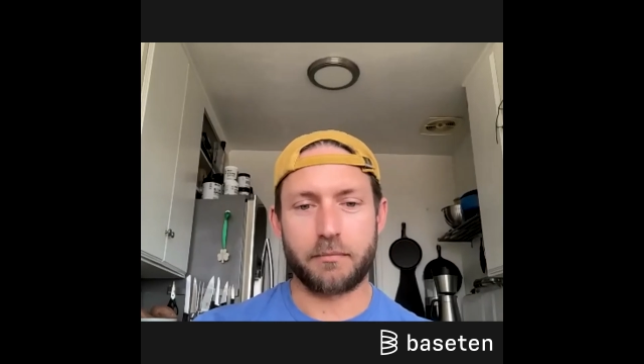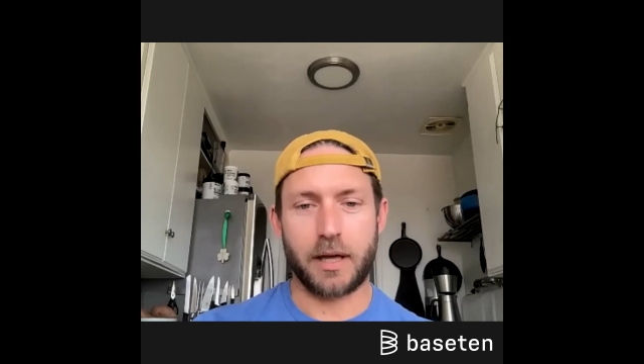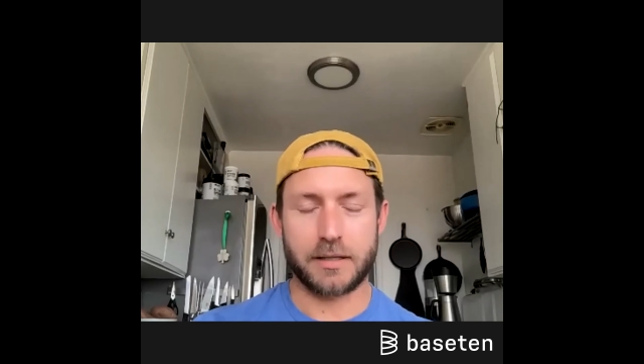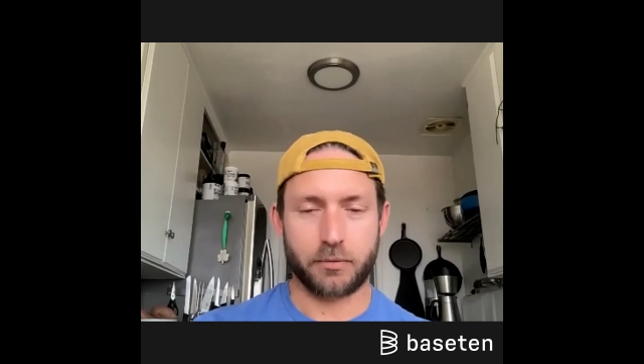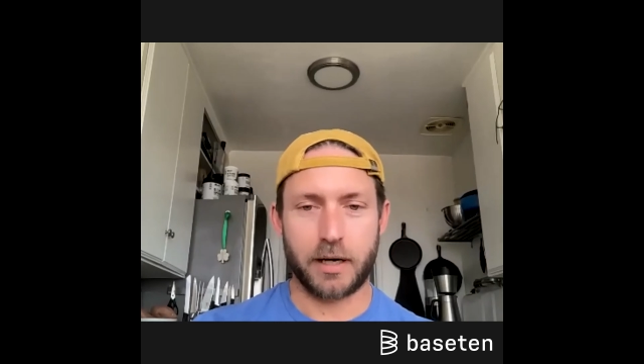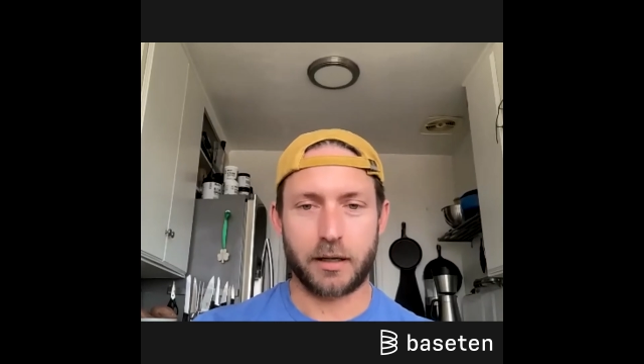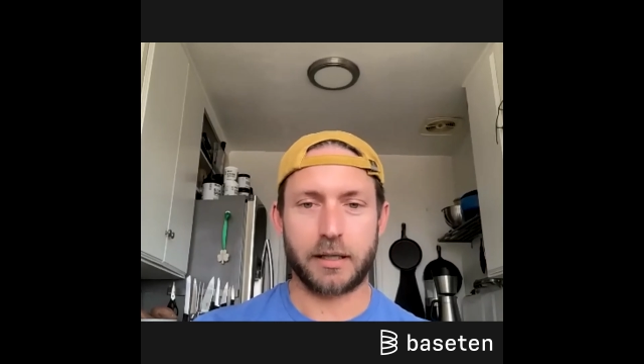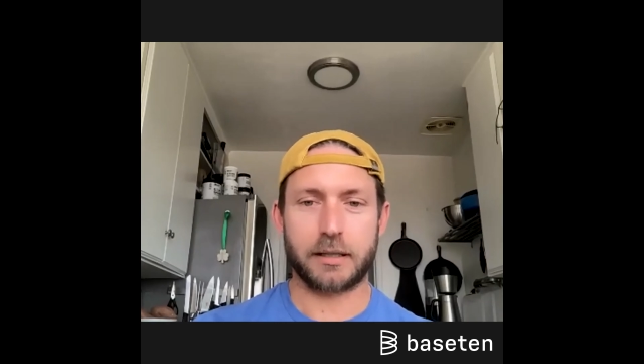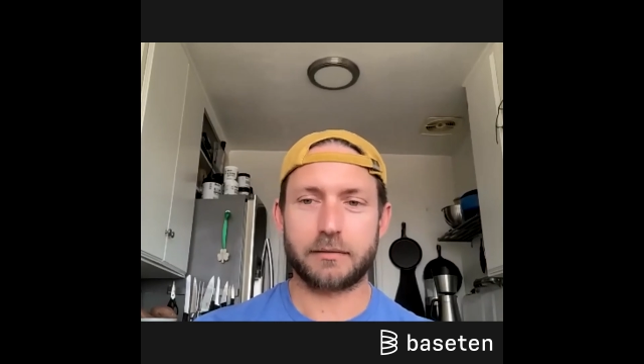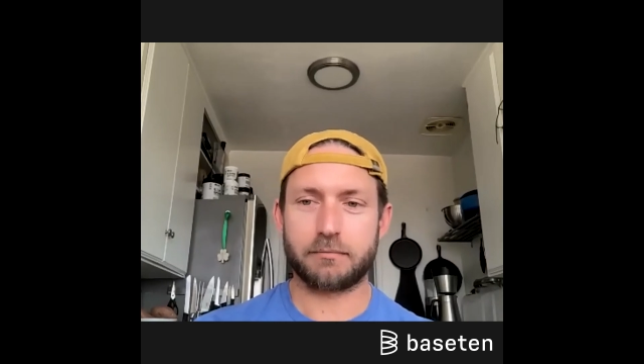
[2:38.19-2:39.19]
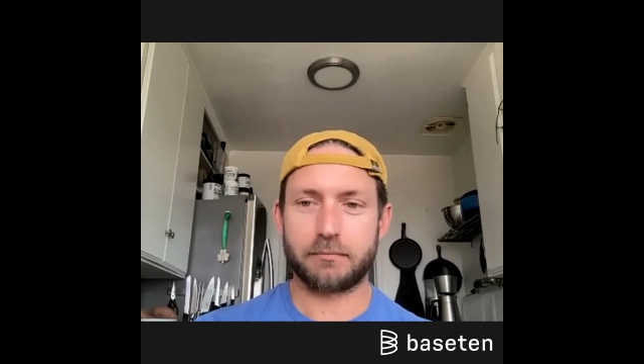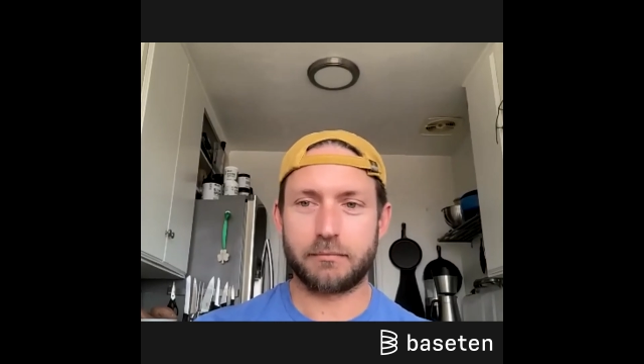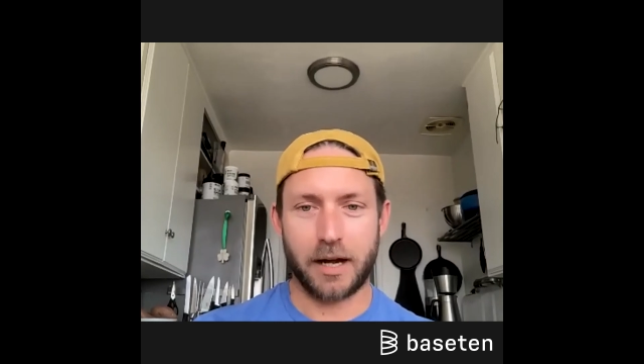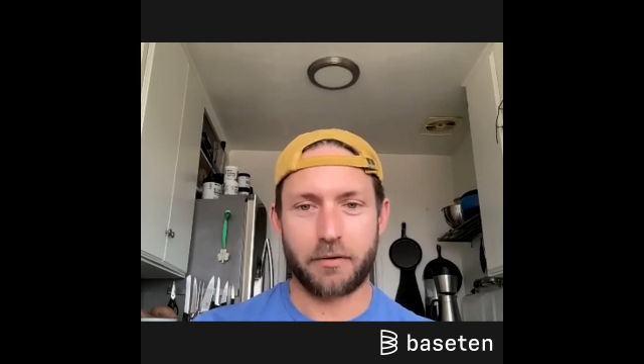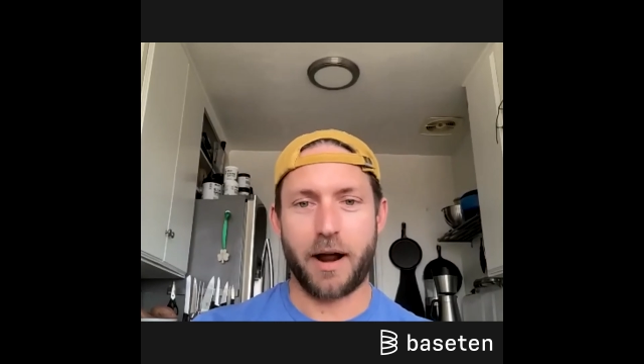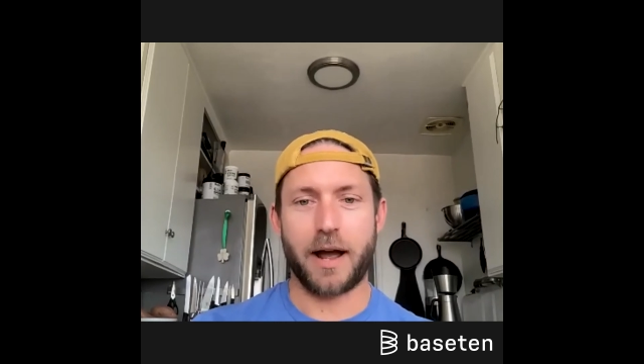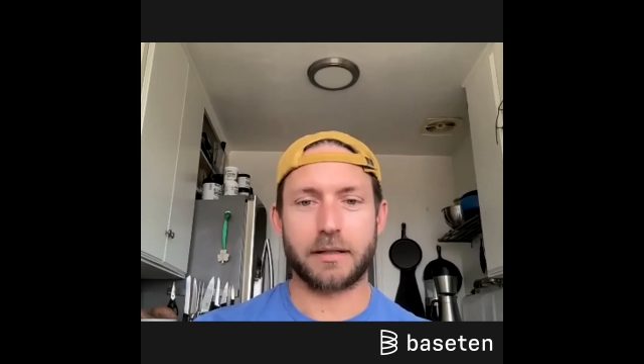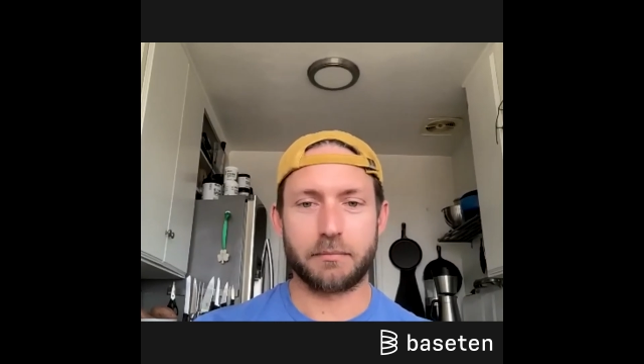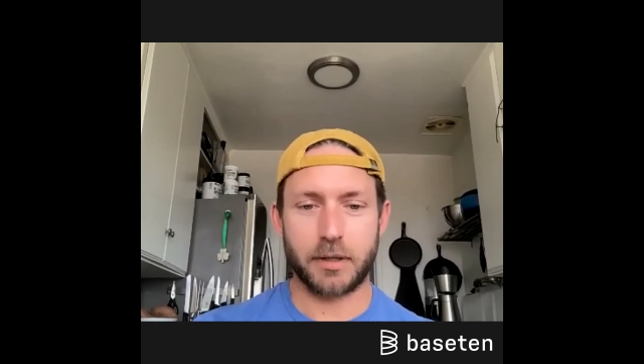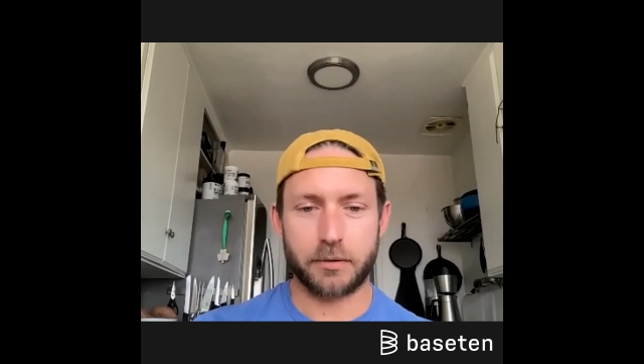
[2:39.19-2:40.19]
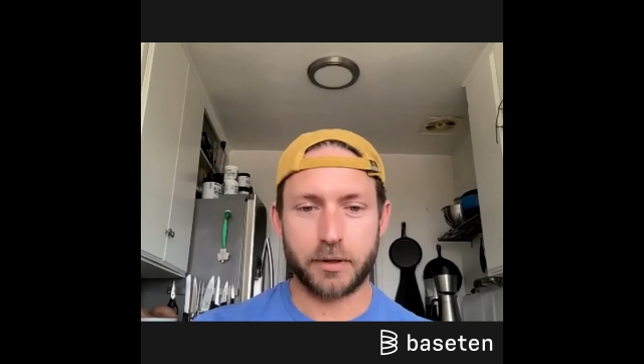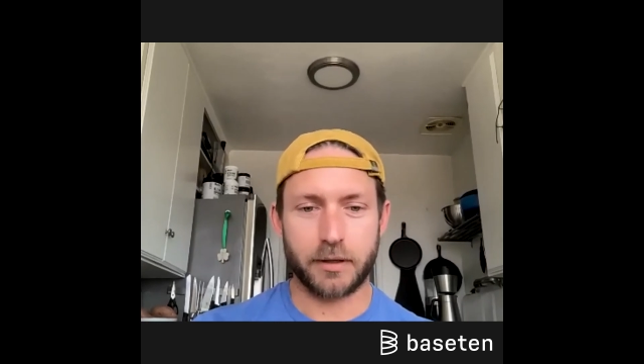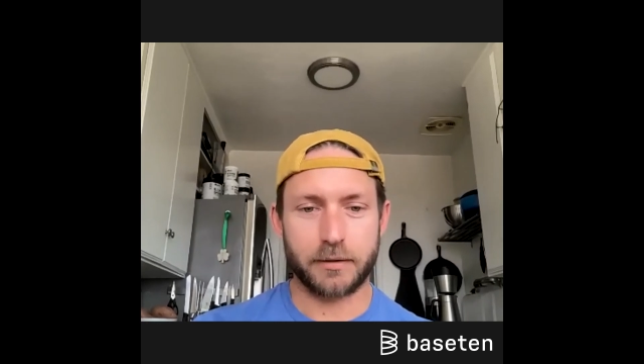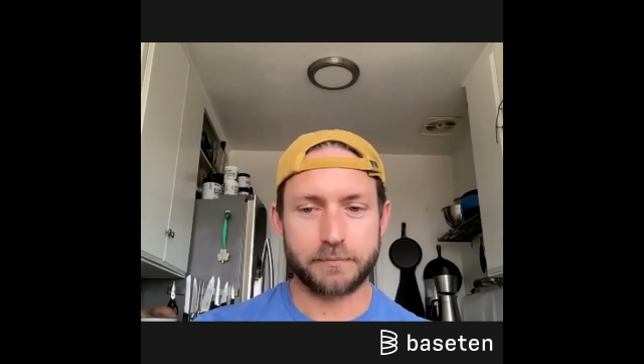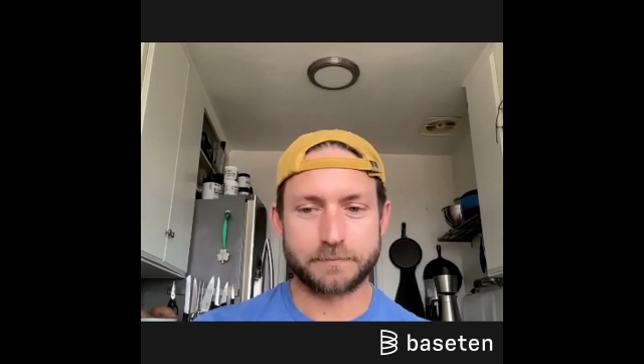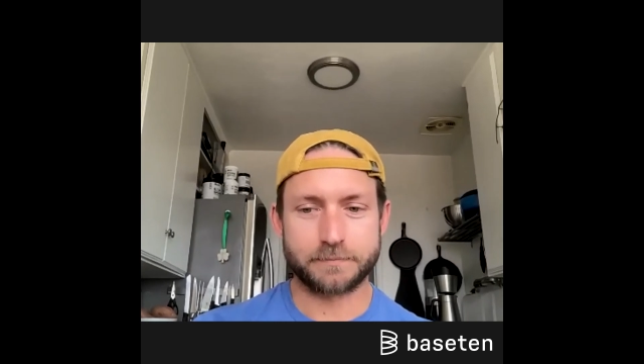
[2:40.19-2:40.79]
as a way to like interact and play with it.